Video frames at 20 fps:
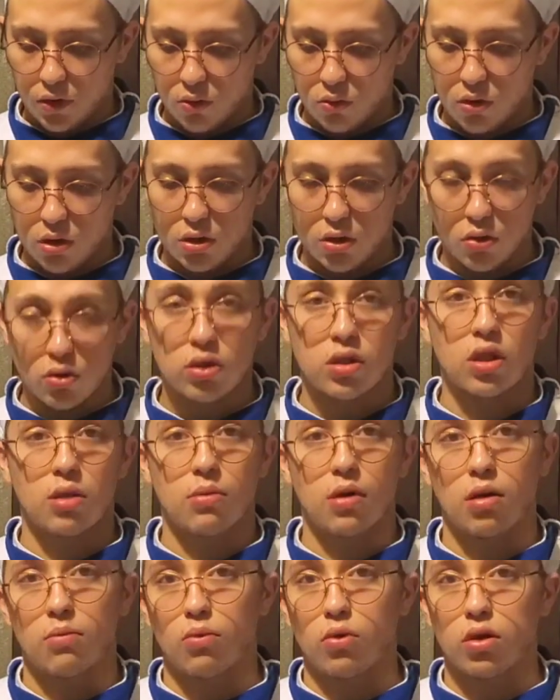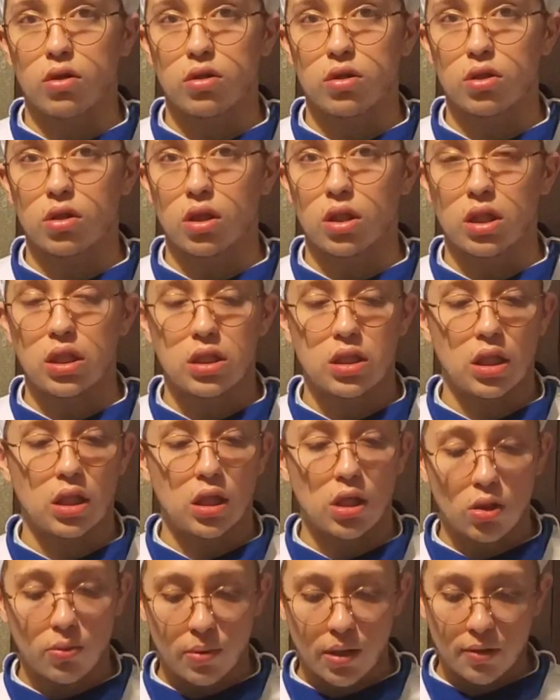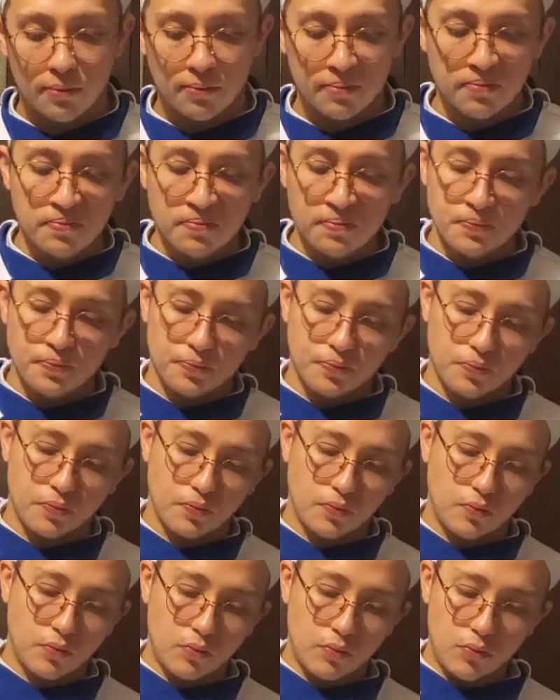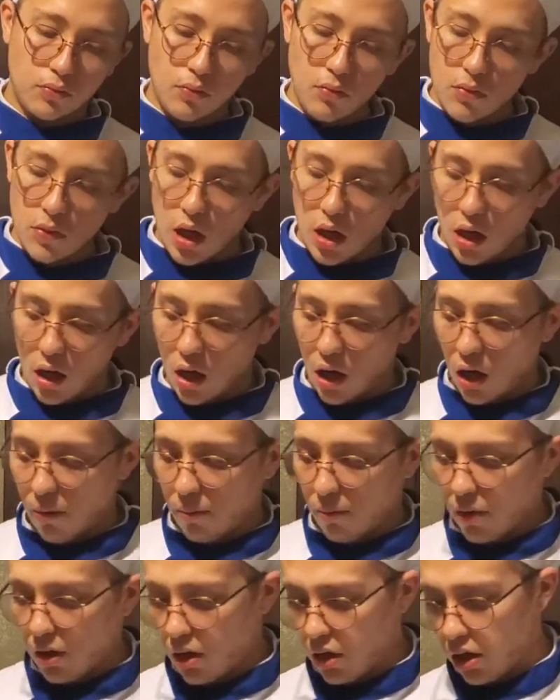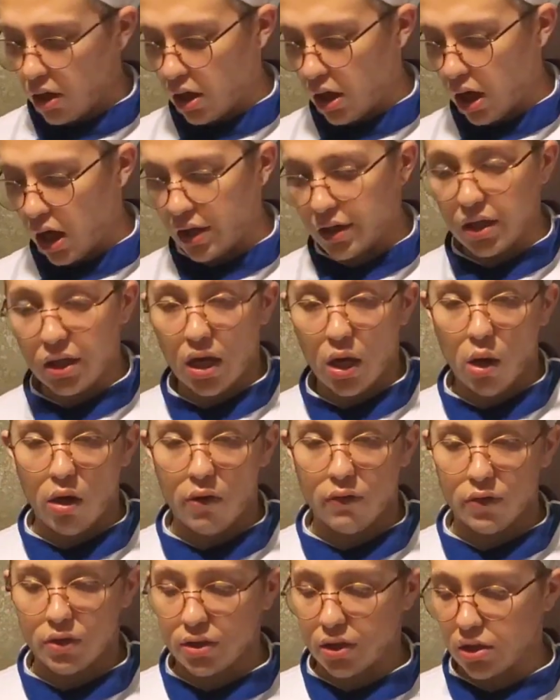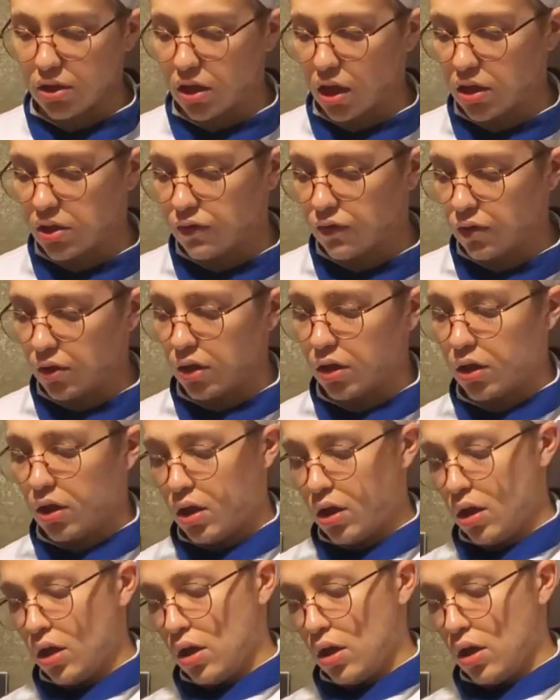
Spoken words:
reduce the amount of moisture at least a little bit. I did, however, successfully